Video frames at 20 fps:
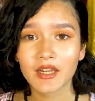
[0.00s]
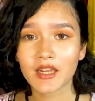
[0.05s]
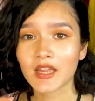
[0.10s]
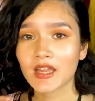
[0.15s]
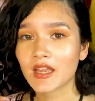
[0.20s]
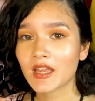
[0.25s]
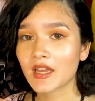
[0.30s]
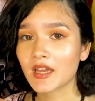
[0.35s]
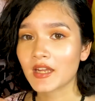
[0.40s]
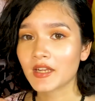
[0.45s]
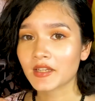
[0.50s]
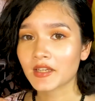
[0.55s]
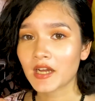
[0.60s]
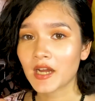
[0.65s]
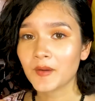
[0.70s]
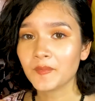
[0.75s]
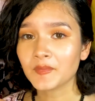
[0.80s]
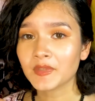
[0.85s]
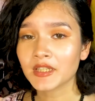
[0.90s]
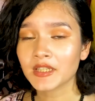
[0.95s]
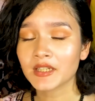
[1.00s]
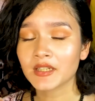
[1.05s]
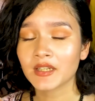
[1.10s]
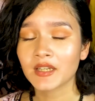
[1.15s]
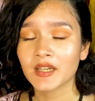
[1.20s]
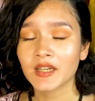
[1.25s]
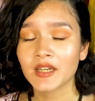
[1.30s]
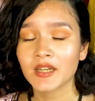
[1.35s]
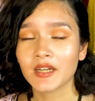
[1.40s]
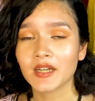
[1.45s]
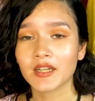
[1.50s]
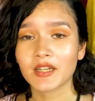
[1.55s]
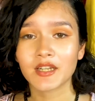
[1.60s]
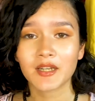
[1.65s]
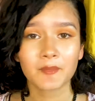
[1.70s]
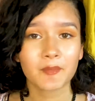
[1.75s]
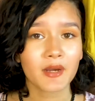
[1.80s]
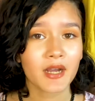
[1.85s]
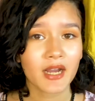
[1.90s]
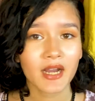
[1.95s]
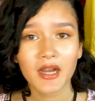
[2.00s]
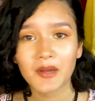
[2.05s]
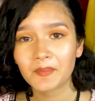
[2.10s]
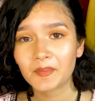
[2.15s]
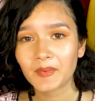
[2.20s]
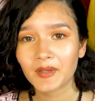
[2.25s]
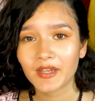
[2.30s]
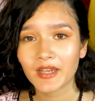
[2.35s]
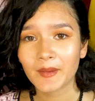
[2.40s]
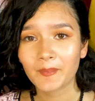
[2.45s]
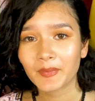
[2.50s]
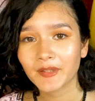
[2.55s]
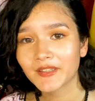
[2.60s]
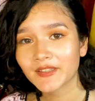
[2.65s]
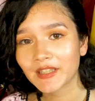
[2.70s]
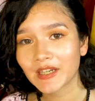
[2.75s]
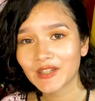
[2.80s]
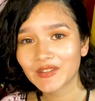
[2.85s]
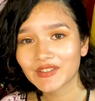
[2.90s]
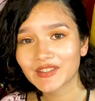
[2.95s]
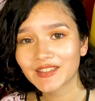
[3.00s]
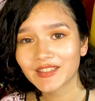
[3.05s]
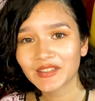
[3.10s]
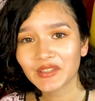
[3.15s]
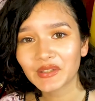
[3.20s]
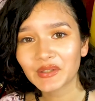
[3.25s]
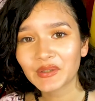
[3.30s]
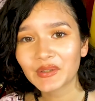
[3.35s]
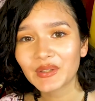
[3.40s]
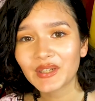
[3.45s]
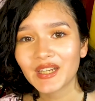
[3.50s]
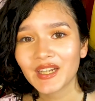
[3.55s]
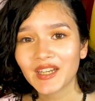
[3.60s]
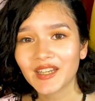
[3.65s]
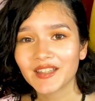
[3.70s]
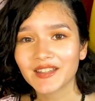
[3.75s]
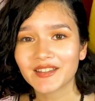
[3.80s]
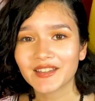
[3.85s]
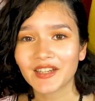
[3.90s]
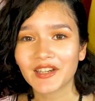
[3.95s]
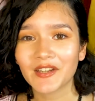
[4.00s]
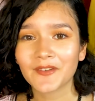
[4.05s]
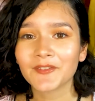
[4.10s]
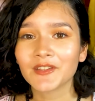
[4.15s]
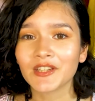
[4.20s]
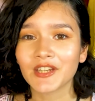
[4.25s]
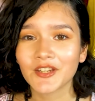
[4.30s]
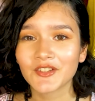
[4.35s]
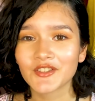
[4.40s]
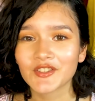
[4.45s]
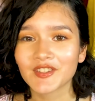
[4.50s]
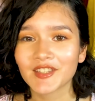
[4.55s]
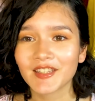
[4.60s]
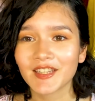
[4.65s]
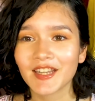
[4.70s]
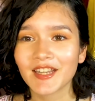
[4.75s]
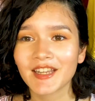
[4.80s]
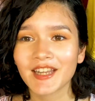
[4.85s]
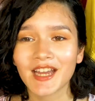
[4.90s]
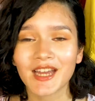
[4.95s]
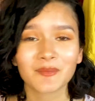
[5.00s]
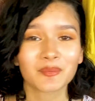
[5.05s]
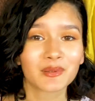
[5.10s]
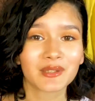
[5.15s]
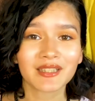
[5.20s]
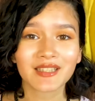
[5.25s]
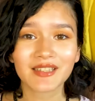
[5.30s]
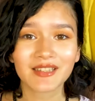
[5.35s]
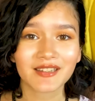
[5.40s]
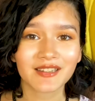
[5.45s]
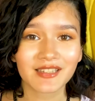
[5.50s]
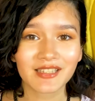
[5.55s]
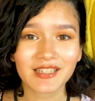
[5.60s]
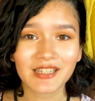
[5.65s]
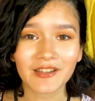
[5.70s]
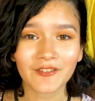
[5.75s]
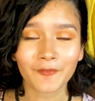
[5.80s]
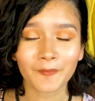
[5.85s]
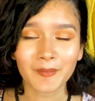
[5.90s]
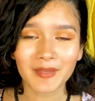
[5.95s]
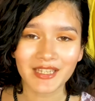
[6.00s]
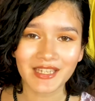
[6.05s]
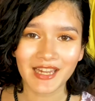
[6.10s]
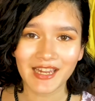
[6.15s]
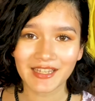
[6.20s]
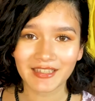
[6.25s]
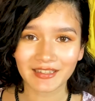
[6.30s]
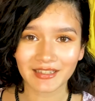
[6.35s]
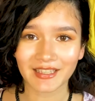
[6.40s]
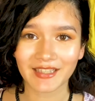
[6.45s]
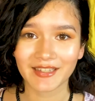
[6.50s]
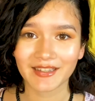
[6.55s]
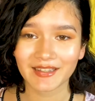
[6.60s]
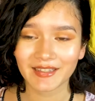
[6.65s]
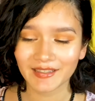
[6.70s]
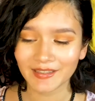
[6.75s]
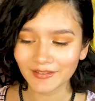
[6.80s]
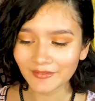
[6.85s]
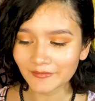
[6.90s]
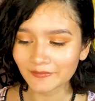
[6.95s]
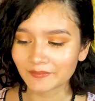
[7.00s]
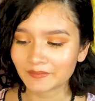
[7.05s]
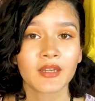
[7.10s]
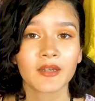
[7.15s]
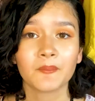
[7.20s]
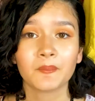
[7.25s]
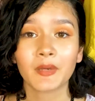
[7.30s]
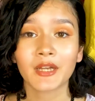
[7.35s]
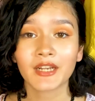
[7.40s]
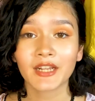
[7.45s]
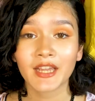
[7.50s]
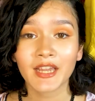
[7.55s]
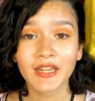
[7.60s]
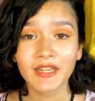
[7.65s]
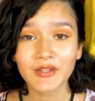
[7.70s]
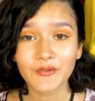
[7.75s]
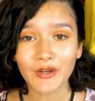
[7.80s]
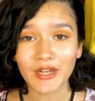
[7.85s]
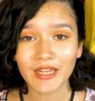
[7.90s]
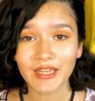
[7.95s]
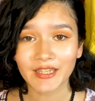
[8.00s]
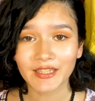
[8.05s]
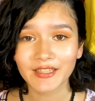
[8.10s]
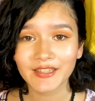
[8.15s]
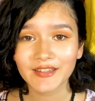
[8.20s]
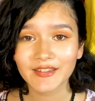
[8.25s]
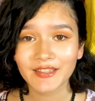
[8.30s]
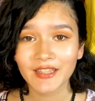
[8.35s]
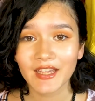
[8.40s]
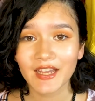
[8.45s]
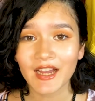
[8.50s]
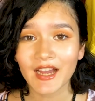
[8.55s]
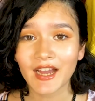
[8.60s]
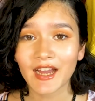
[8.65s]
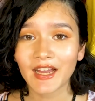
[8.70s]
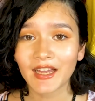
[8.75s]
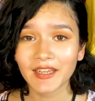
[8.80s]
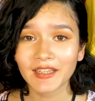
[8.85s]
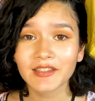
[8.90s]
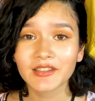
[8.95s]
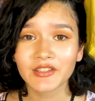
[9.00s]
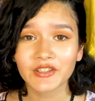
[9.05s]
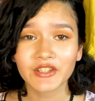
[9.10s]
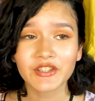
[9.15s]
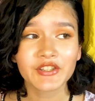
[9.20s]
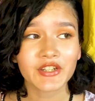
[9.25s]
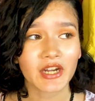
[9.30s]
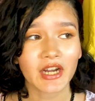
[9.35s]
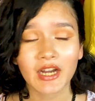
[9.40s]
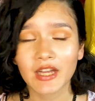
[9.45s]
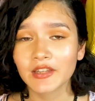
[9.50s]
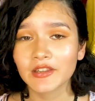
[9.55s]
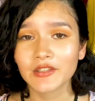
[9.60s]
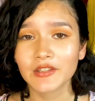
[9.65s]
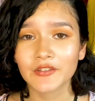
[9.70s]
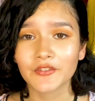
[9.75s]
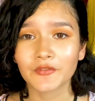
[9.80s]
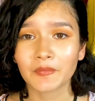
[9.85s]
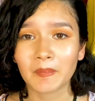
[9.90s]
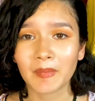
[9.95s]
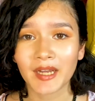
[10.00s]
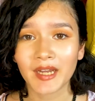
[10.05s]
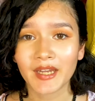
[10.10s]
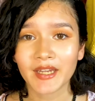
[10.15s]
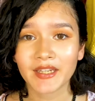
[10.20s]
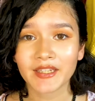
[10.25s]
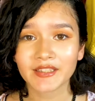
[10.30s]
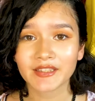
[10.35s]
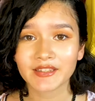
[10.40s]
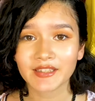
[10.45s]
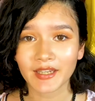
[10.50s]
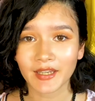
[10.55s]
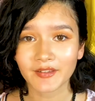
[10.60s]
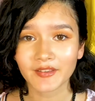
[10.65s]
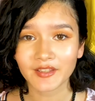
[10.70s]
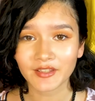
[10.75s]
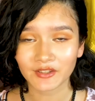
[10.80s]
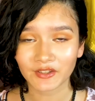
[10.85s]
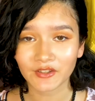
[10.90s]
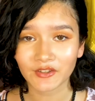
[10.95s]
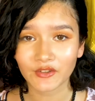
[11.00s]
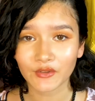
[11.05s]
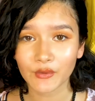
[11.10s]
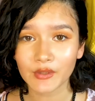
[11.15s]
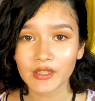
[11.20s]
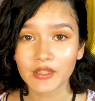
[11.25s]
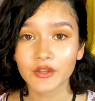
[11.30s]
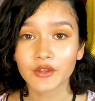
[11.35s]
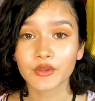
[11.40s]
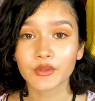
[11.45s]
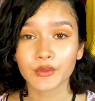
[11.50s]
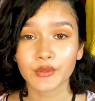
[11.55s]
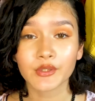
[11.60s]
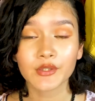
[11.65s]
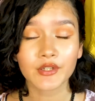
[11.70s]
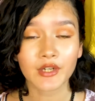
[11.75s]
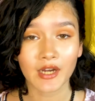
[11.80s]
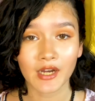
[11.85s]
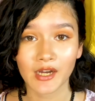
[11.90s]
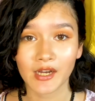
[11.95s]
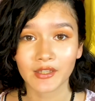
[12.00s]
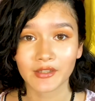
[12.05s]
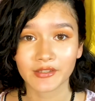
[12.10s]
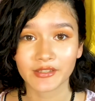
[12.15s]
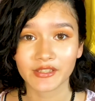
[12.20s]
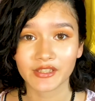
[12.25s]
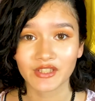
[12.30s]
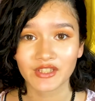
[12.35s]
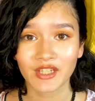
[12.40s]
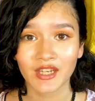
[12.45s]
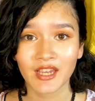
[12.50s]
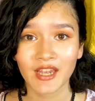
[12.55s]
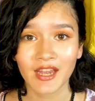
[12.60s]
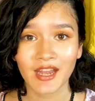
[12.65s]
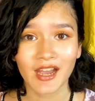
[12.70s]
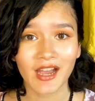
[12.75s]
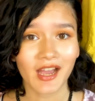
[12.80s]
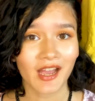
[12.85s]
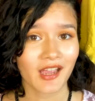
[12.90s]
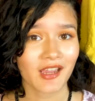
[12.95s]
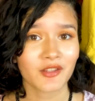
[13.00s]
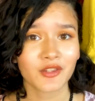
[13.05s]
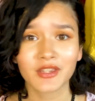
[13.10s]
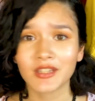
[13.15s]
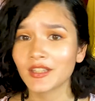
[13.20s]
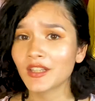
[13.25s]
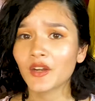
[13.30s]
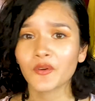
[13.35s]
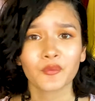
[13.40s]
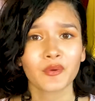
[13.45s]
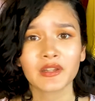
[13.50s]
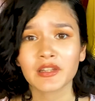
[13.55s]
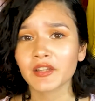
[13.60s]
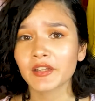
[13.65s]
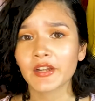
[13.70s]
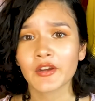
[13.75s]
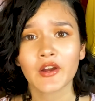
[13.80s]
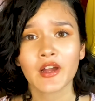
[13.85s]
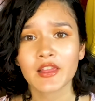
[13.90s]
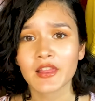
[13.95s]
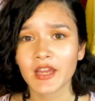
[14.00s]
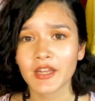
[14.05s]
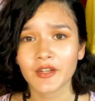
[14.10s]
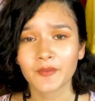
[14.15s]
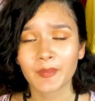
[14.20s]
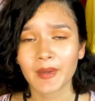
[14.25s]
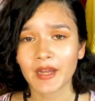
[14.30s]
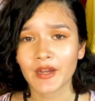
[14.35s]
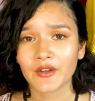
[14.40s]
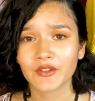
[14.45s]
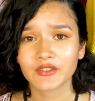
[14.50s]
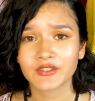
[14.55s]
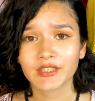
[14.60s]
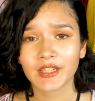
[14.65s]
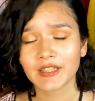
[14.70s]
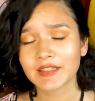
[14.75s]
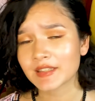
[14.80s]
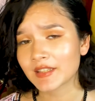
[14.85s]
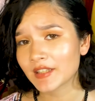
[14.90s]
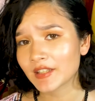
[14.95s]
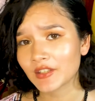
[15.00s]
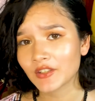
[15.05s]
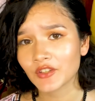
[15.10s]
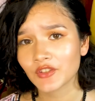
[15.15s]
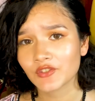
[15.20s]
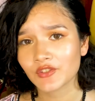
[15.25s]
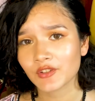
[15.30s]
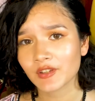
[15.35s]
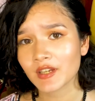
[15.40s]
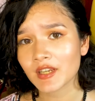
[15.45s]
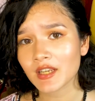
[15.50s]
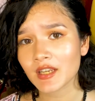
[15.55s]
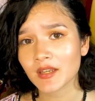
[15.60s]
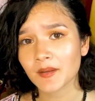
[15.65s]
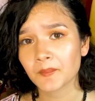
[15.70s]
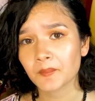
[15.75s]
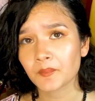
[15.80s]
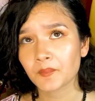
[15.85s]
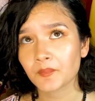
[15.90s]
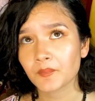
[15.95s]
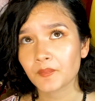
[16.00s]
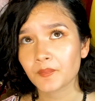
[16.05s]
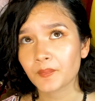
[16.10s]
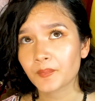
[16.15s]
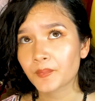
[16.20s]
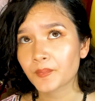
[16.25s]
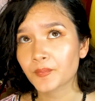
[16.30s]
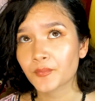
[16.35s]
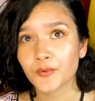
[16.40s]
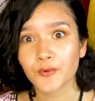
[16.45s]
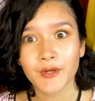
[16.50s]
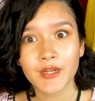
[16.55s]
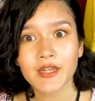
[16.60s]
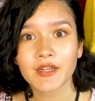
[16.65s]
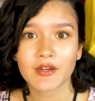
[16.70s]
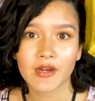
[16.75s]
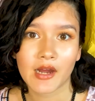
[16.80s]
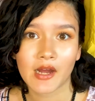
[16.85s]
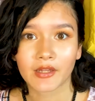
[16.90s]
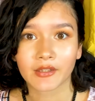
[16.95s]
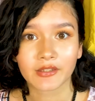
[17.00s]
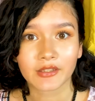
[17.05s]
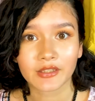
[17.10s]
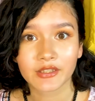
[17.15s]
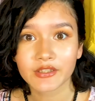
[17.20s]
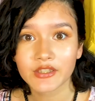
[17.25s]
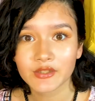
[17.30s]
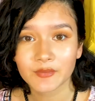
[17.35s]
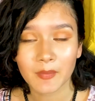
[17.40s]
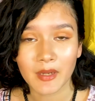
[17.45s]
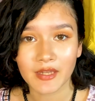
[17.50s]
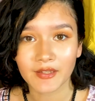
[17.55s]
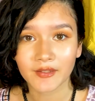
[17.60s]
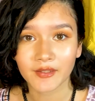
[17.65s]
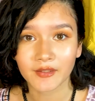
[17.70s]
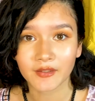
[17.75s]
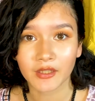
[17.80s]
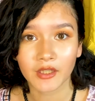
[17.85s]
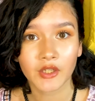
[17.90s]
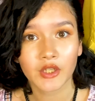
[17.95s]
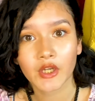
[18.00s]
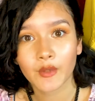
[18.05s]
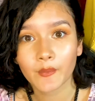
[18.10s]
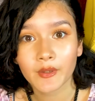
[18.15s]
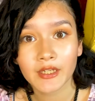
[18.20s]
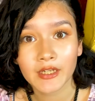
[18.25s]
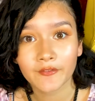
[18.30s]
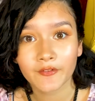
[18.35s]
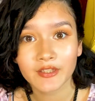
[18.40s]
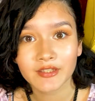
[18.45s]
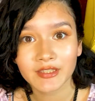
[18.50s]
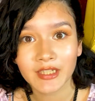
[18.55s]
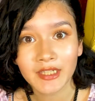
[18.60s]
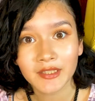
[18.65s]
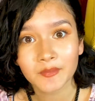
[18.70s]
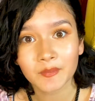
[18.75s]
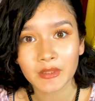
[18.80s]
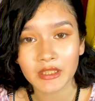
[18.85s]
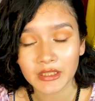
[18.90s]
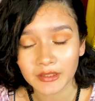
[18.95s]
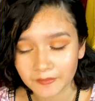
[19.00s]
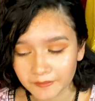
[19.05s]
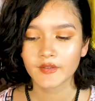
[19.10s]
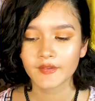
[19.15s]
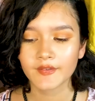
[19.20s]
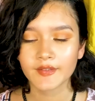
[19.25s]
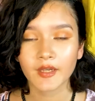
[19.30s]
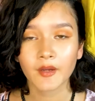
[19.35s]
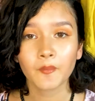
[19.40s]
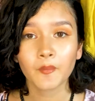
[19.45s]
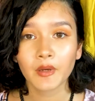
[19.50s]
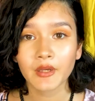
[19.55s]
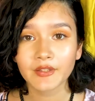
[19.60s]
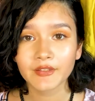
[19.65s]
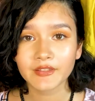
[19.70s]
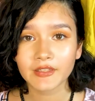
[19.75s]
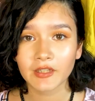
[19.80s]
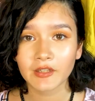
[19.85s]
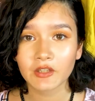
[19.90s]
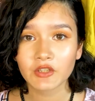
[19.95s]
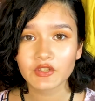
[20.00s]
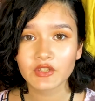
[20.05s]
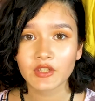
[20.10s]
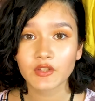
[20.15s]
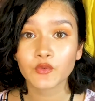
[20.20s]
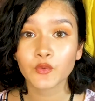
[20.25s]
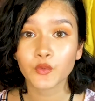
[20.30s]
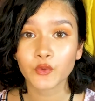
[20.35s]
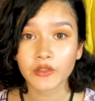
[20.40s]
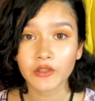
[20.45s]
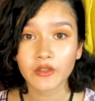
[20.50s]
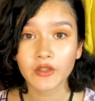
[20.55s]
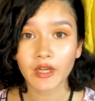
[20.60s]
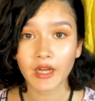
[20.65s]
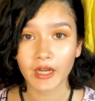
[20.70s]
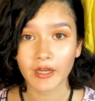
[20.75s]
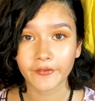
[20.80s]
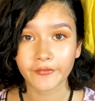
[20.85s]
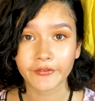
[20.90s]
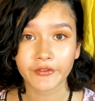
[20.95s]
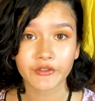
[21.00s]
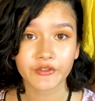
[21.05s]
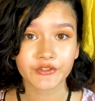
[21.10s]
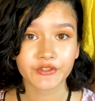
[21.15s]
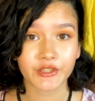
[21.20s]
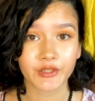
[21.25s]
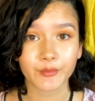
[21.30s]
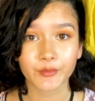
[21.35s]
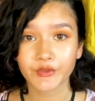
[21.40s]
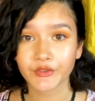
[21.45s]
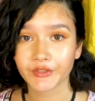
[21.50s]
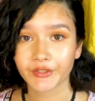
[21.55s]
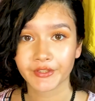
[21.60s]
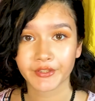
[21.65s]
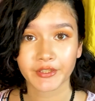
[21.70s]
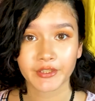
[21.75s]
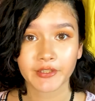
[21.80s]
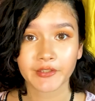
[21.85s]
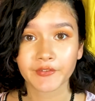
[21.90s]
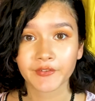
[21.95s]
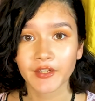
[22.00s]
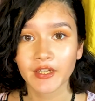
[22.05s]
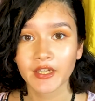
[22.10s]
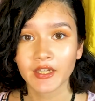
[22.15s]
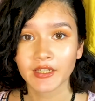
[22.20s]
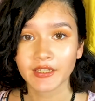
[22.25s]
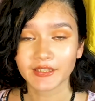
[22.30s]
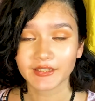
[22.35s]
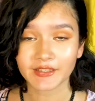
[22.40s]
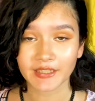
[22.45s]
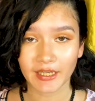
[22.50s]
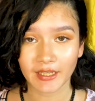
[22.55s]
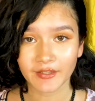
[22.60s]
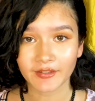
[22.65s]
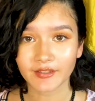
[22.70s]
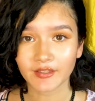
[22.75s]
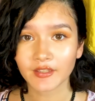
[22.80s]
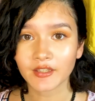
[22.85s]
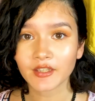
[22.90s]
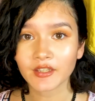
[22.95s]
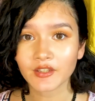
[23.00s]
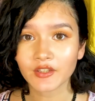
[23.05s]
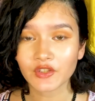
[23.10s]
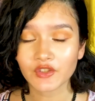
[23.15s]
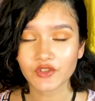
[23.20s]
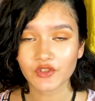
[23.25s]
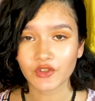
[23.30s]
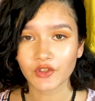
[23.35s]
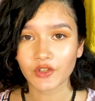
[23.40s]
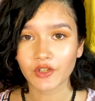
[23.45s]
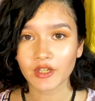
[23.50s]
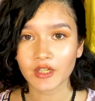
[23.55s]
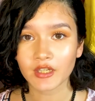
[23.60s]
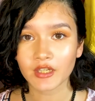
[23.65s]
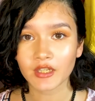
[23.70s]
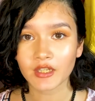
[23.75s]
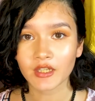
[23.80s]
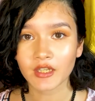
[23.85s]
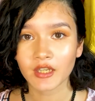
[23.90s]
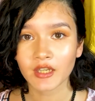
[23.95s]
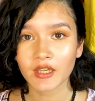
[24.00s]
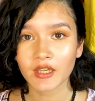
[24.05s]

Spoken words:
and coming hip-hop episode 2. So if you're interested in that, please give me a listen. But anyways, I learned all of my dance history through college. I didn't really know a lot about dance history pre-college, basically. No one ever taught me. So most colleges will offer some sort of dance history